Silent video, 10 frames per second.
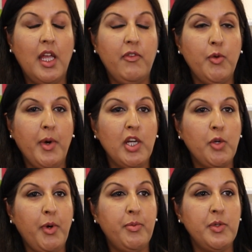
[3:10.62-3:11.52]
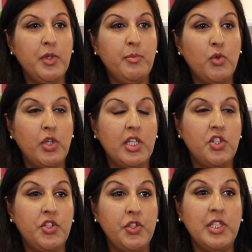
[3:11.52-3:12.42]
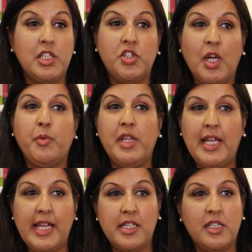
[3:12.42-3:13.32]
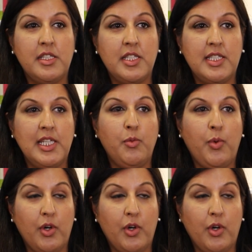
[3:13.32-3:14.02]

If you're buying the property with a mortgage, you do need to check with your lender to see